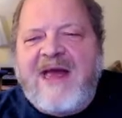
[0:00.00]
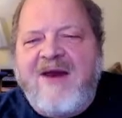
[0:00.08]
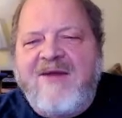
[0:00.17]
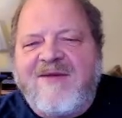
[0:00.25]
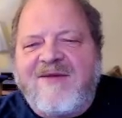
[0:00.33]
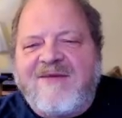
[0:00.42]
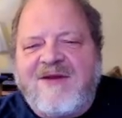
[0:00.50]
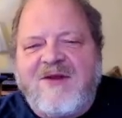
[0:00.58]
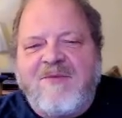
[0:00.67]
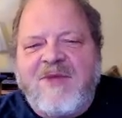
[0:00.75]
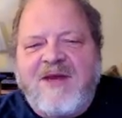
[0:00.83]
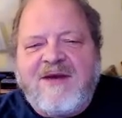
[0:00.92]
of this a little
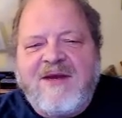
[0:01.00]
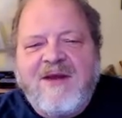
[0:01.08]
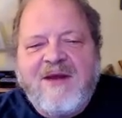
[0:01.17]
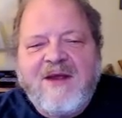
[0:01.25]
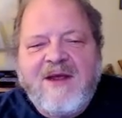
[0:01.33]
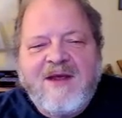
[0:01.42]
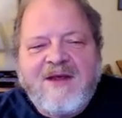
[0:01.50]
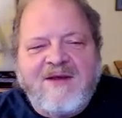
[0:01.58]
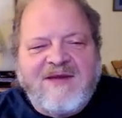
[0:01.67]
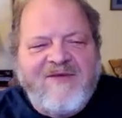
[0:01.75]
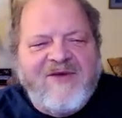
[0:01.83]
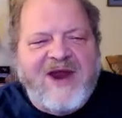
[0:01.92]
bit
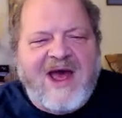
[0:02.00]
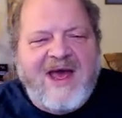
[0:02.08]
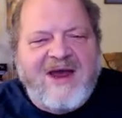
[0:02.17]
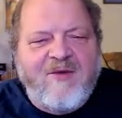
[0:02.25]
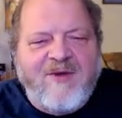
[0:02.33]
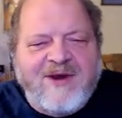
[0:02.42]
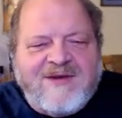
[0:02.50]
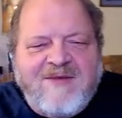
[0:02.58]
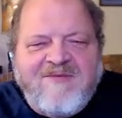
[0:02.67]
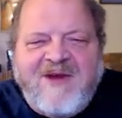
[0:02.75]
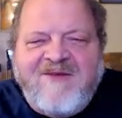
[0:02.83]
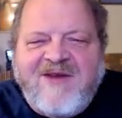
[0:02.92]
because even I don't want to see
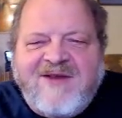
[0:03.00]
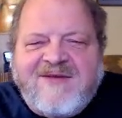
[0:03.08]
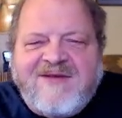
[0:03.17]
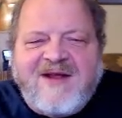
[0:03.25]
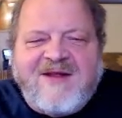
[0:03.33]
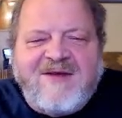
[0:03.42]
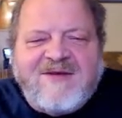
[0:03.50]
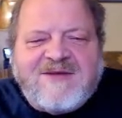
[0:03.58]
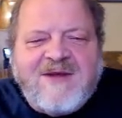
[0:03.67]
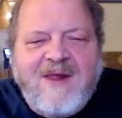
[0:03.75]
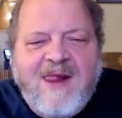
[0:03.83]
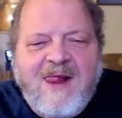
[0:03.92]
my face that close.
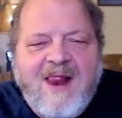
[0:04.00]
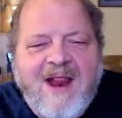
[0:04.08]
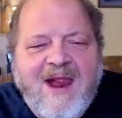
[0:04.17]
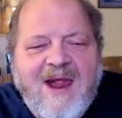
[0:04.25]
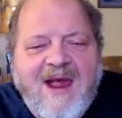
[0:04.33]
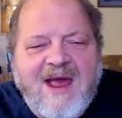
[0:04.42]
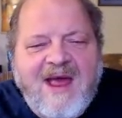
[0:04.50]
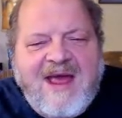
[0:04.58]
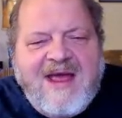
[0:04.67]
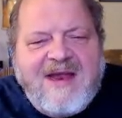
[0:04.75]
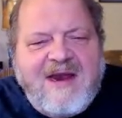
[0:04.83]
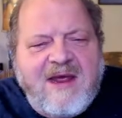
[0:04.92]

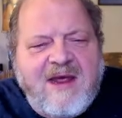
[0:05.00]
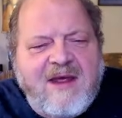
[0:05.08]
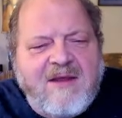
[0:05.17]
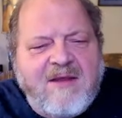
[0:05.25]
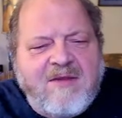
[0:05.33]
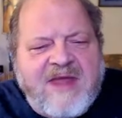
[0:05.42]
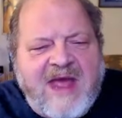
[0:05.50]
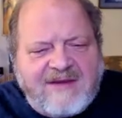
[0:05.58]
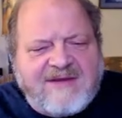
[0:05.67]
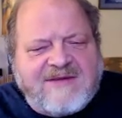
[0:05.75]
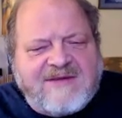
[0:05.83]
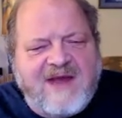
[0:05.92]
And that's
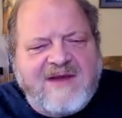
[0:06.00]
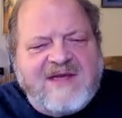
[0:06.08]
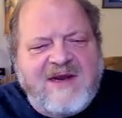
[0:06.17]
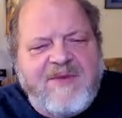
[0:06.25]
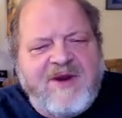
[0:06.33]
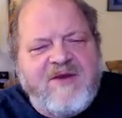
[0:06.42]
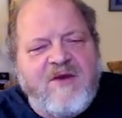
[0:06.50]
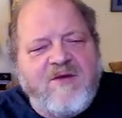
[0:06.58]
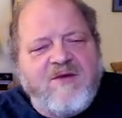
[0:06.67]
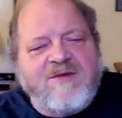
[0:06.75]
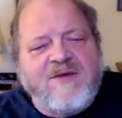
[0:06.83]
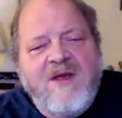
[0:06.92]
the size that I'm going to
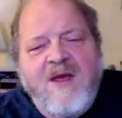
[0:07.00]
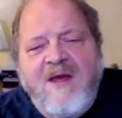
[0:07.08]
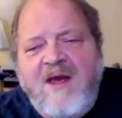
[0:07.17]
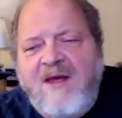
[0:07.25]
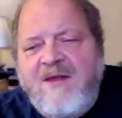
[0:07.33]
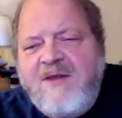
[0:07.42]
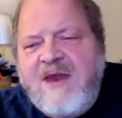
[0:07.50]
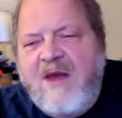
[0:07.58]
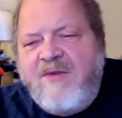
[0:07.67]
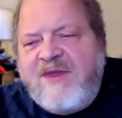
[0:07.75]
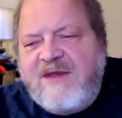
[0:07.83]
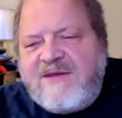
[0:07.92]
use. Now,
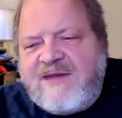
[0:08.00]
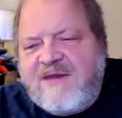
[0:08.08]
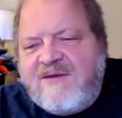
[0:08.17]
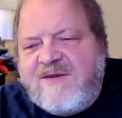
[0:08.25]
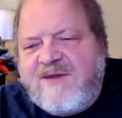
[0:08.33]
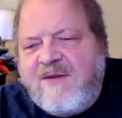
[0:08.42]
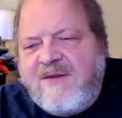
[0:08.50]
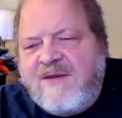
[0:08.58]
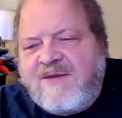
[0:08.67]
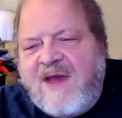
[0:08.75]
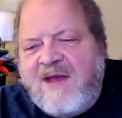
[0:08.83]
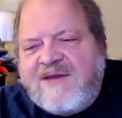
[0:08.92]
this is the
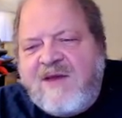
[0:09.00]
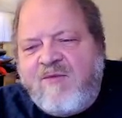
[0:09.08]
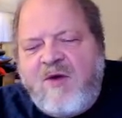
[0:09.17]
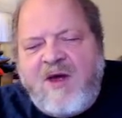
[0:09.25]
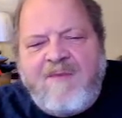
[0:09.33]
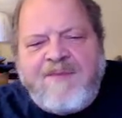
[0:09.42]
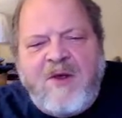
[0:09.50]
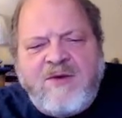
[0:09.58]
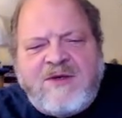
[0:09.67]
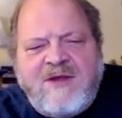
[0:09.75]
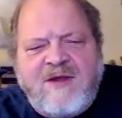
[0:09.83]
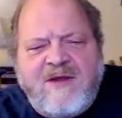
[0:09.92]
size that we'll upload
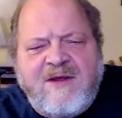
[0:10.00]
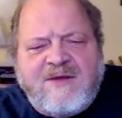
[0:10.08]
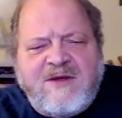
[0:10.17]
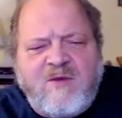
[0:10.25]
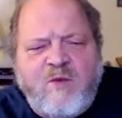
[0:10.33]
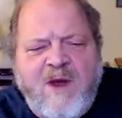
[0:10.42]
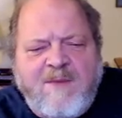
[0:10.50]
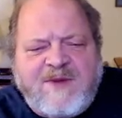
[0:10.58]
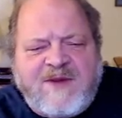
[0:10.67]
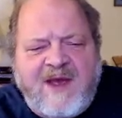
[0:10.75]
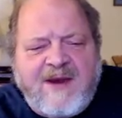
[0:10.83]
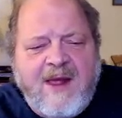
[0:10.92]
to the
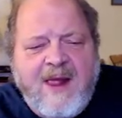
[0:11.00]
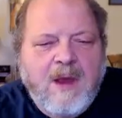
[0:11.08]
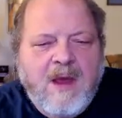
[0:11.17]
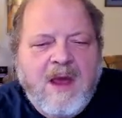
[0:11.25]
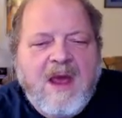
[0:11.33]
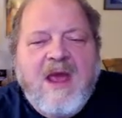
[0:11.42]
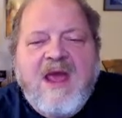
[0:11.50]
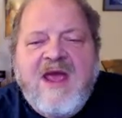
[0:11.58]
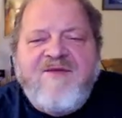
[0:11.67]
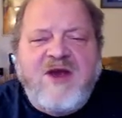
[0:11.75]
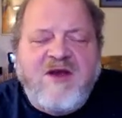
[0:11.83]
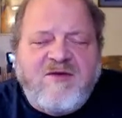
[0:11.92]
website.
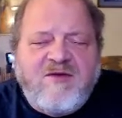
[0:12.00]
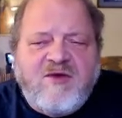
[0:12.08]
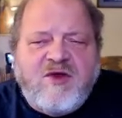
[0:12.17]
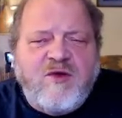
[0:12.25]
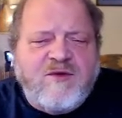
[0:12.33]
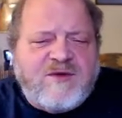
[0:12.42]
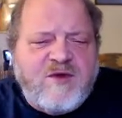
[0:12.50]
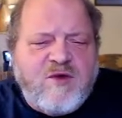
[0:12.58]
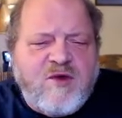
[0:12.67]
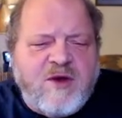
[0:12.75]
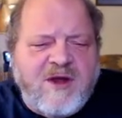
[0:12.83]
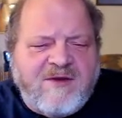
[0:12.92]
If you choose to,
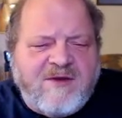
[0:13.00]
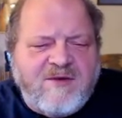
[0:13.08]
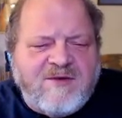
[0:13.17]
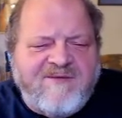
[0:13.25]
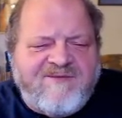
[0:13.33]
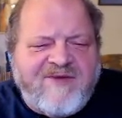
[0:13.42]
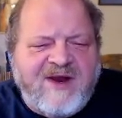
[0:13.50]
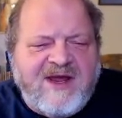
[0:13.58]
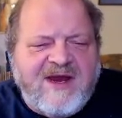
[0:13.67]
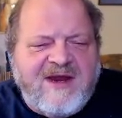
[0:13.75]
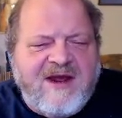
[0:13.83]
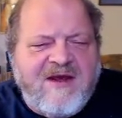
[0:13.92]
you can choose to fill
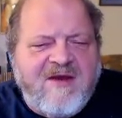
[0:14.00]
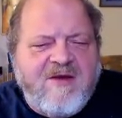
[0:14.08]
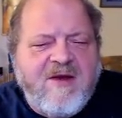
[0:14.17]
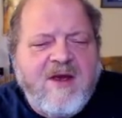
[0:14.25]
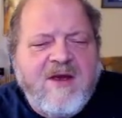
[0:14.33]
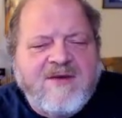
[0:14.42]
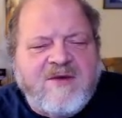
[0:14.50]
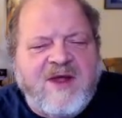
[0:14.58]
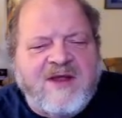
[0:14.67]
in here so that